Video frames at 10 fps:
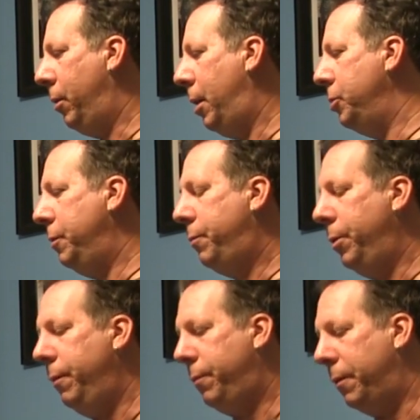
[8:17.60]
laundry
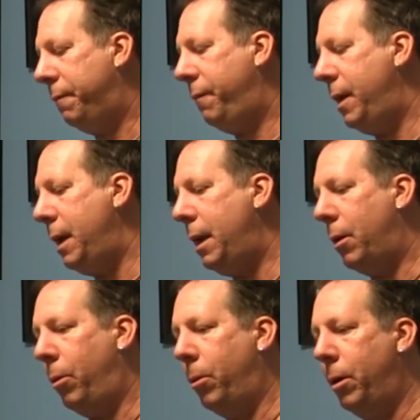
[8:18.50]
for you for a
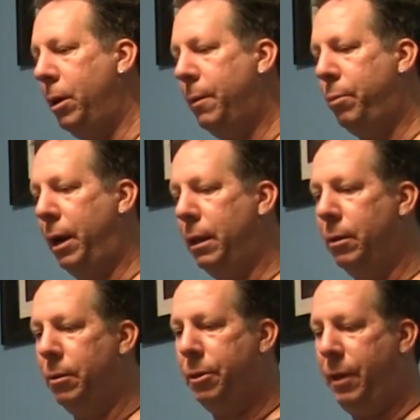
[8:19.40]
fee, or you can bring a
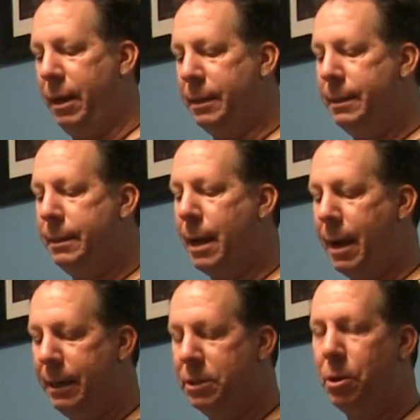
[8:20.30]
little thing of
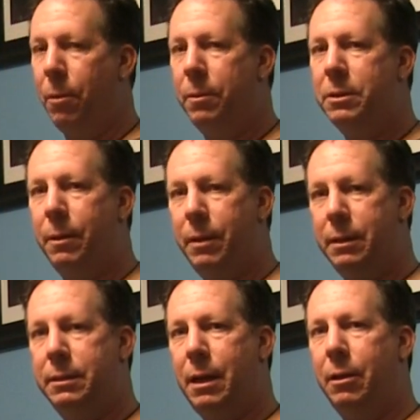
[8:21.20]
Tide soap or something.
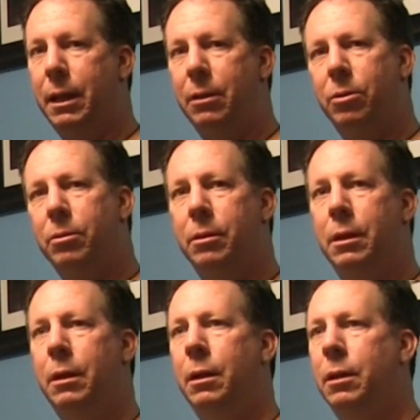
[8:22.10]
They sell like little
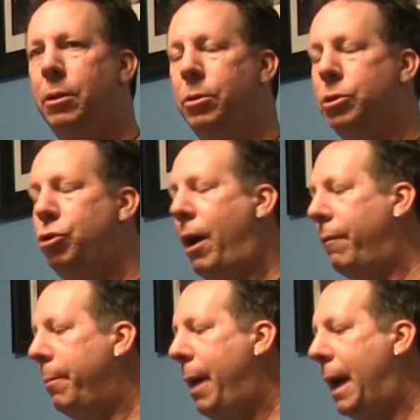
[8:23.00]

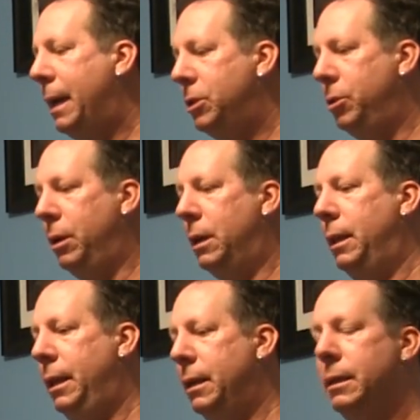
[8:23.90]
travel packets. You can
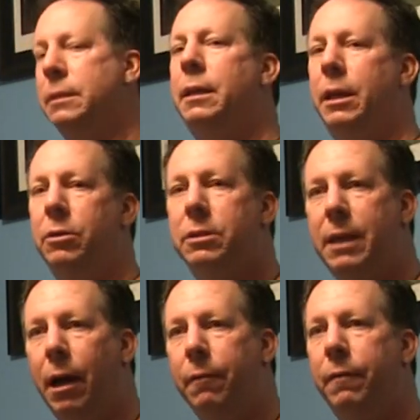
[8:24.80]
clean it in the sink
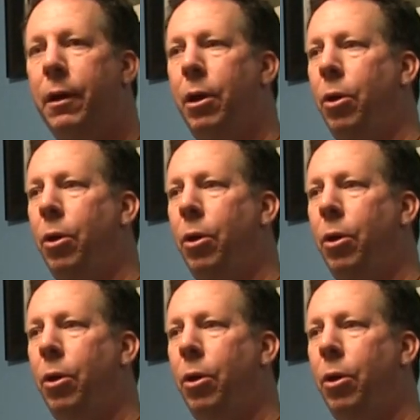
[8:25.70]
yourself.